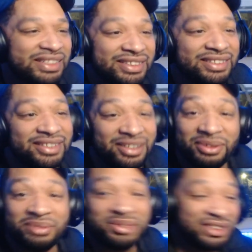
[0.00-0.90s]
This is
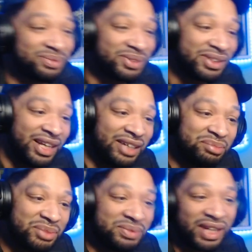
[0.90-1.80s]
dope. This is really like a
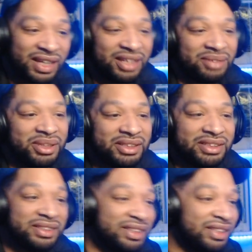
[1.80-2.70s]
movie. I can't wait to
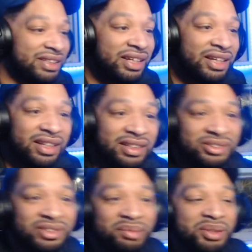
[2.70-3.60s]
see.
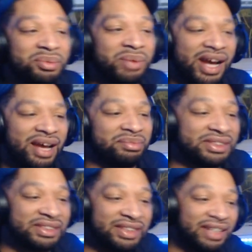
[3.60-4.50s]
You know what I mean? What
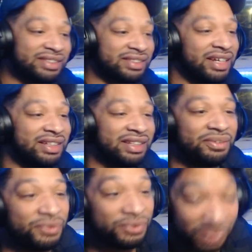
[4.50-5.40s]
happens next? Like
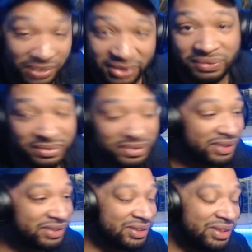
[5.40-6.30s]
for real,
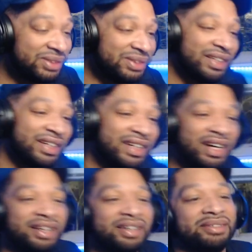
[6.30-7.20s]
you know.
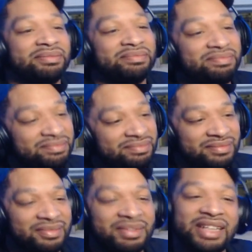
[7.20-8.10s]

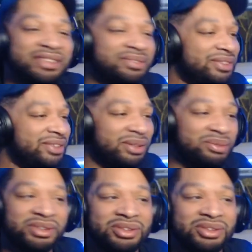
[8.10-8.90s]
Man, this was dope.